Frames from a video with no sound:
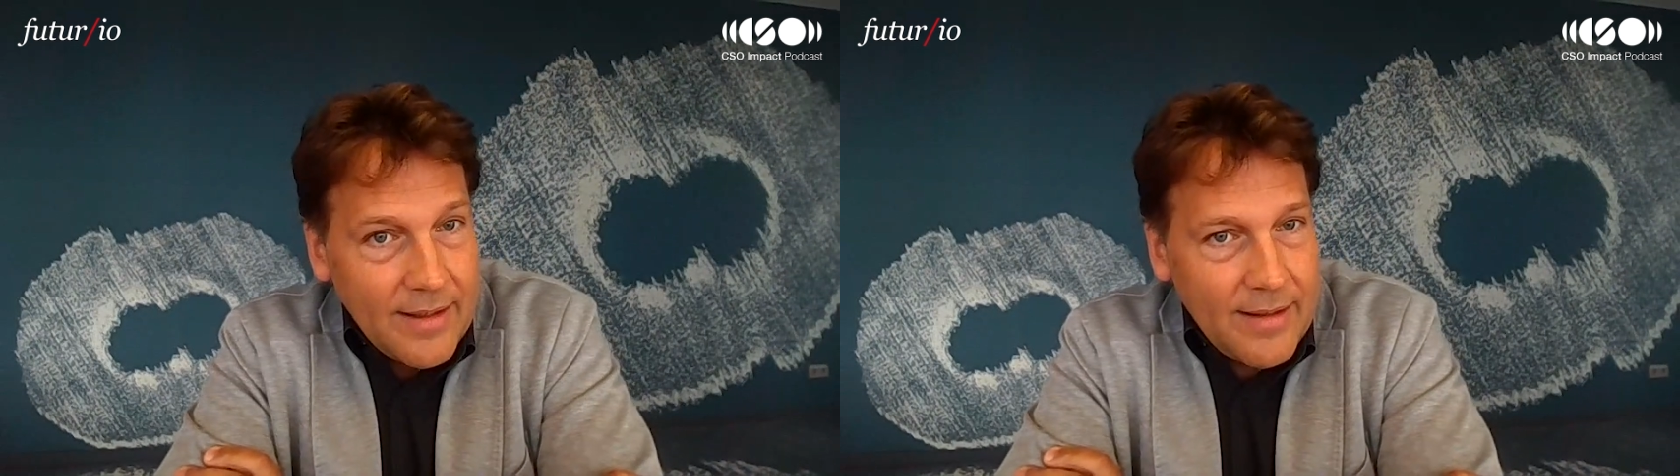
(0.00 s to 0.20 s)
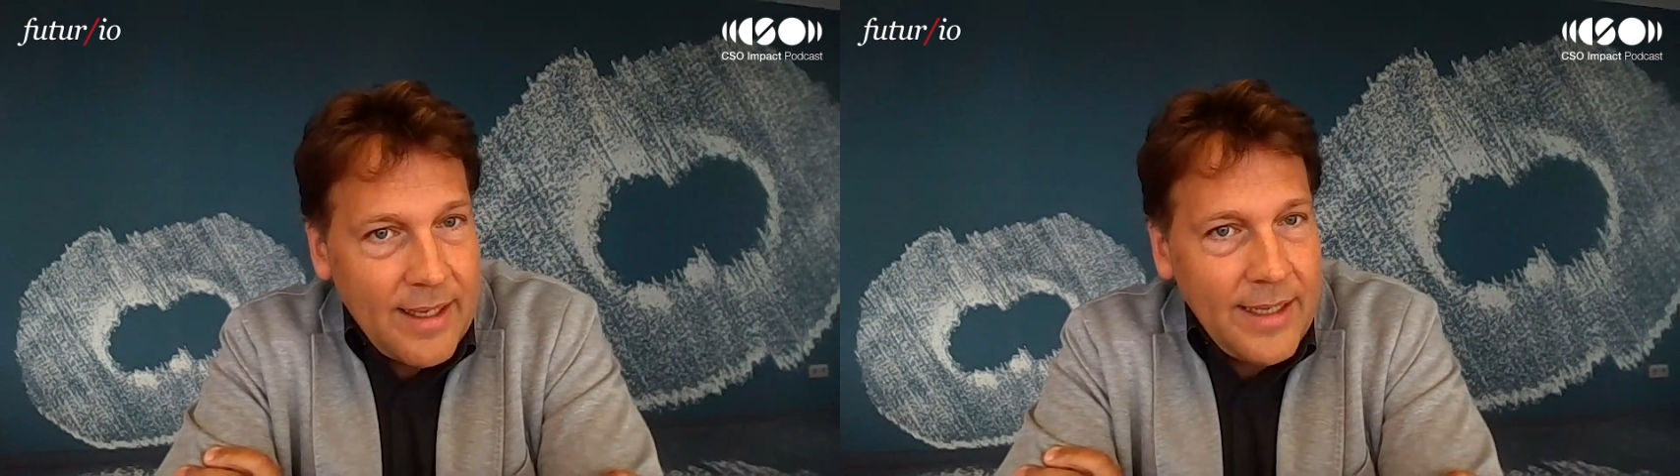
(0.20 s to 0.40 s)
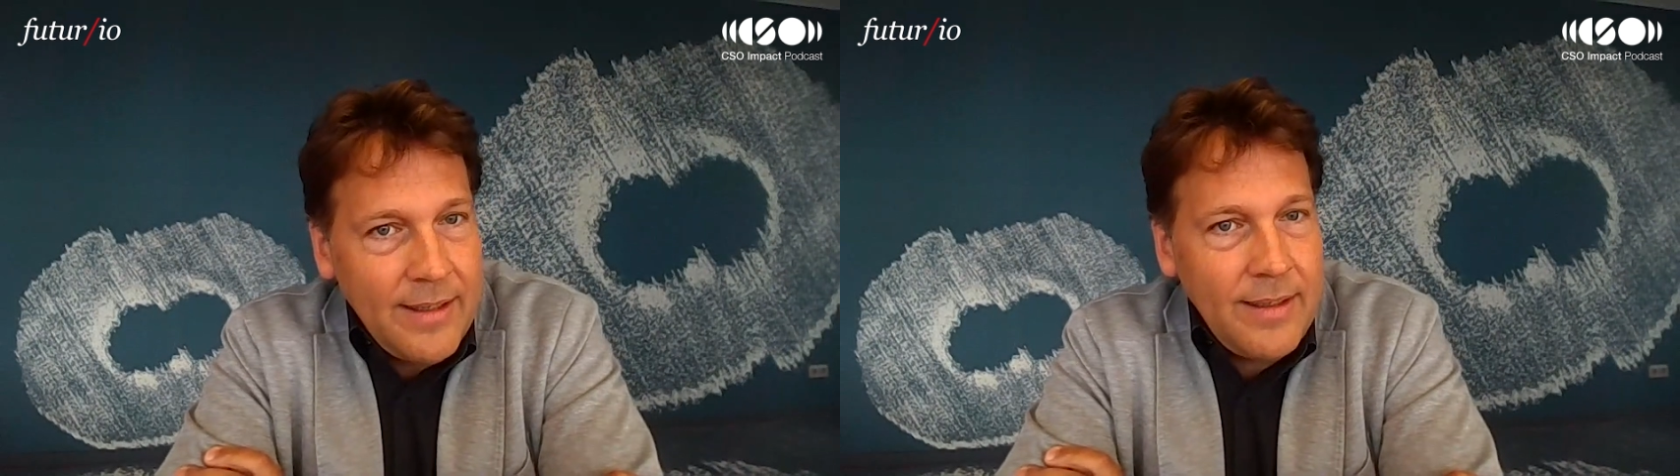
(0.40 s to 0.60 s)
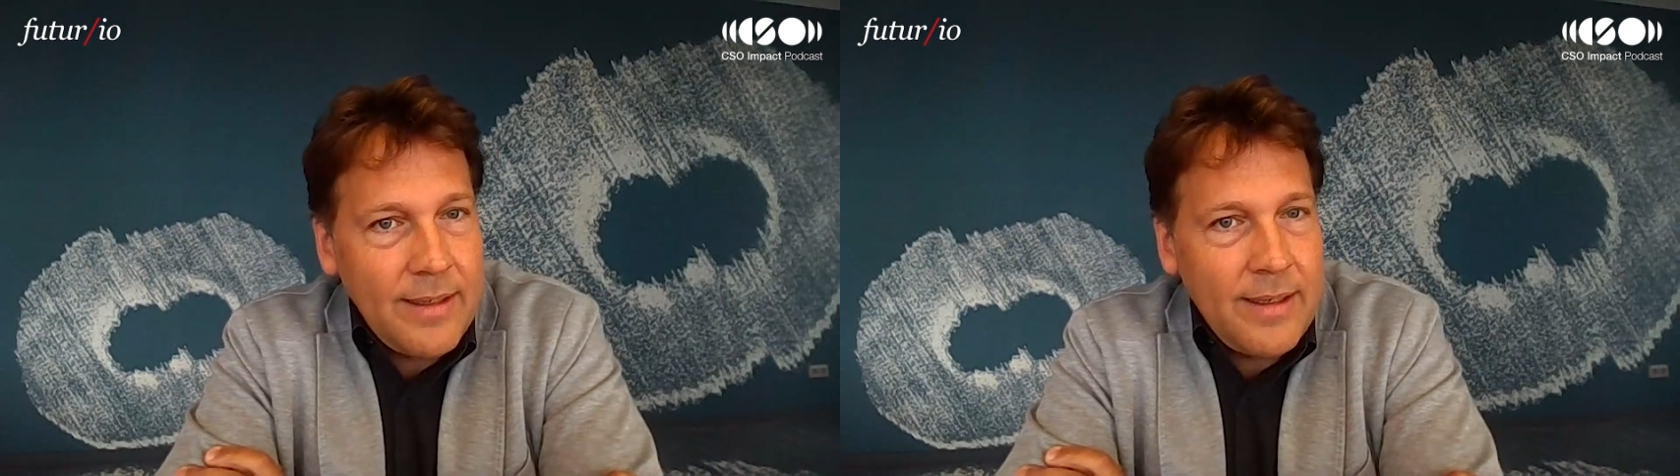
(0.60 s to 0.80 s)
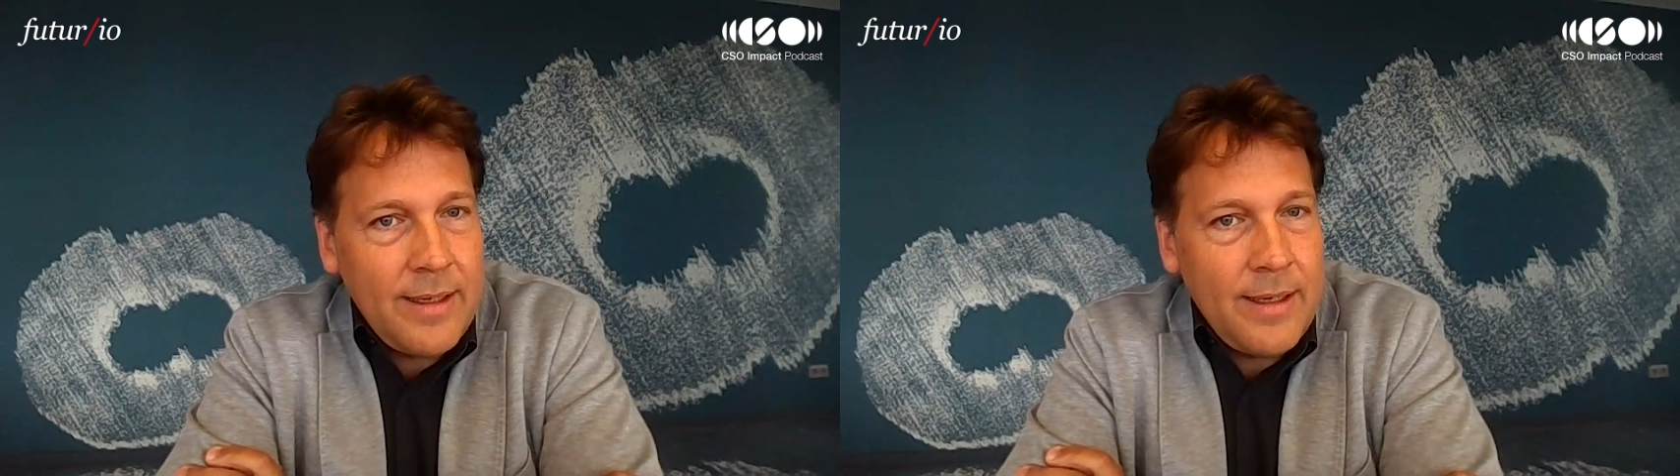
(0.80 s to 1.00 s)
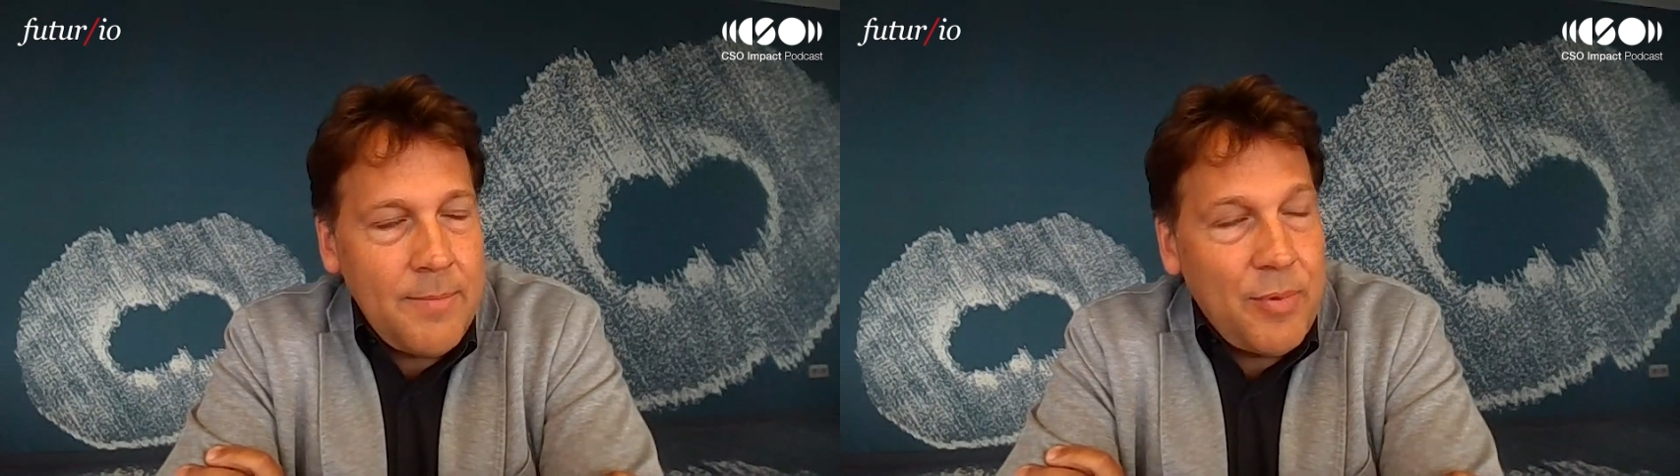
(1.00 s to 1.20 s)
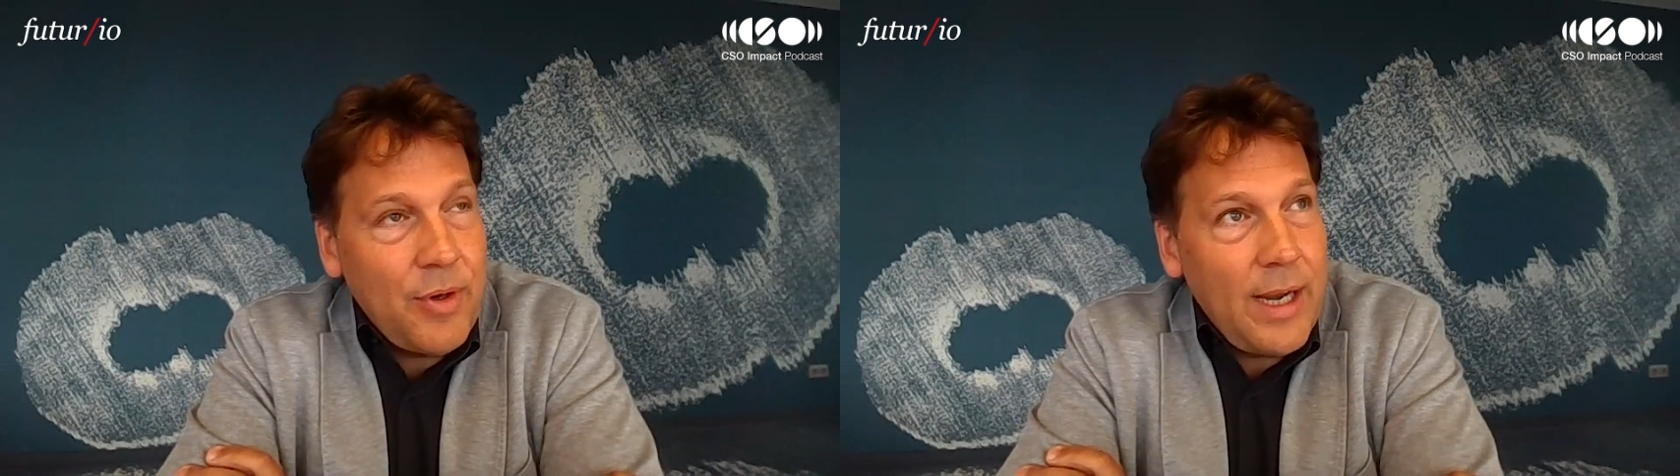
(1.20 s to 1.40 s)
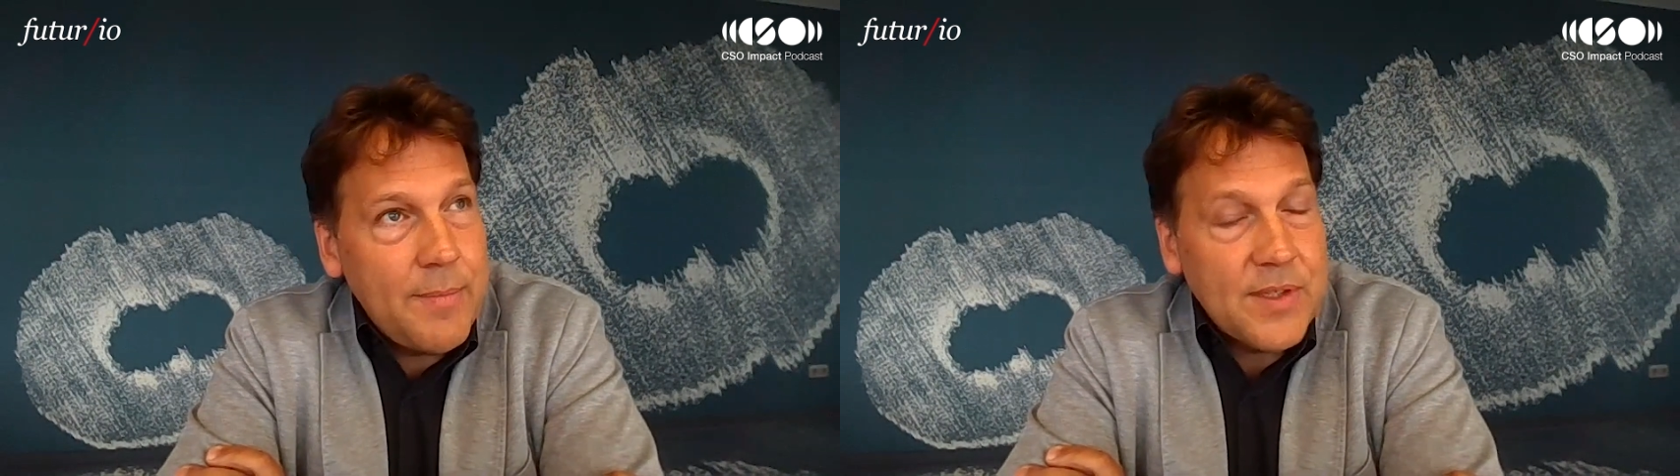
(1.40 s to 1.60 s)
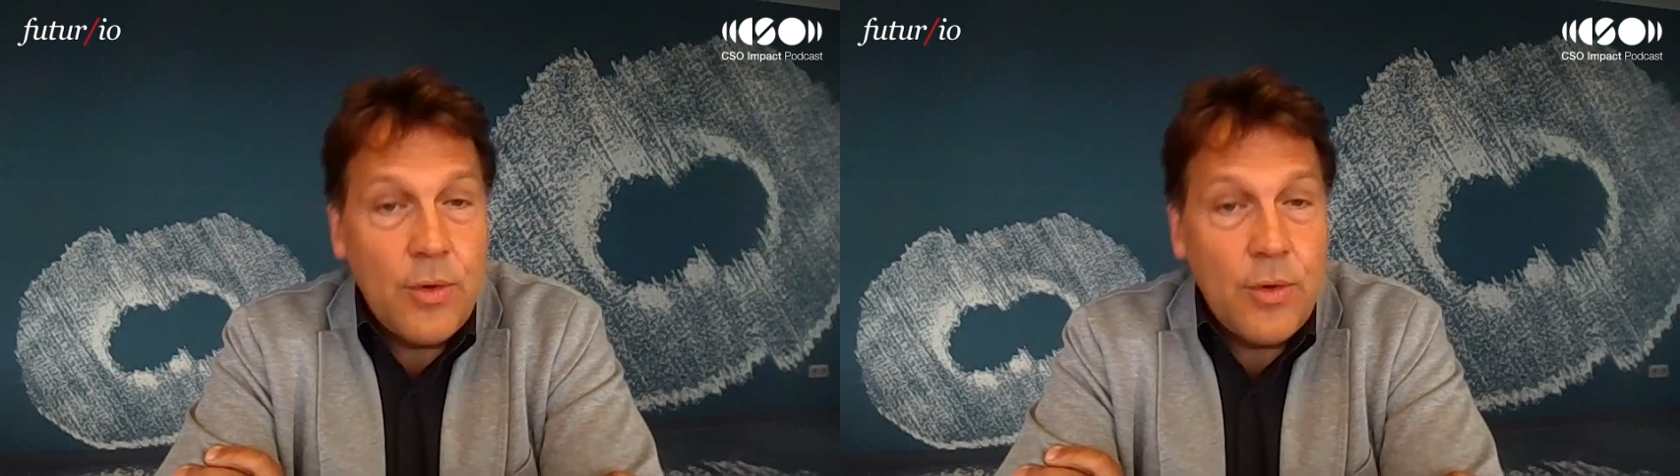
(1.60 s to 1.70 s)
Then perhaps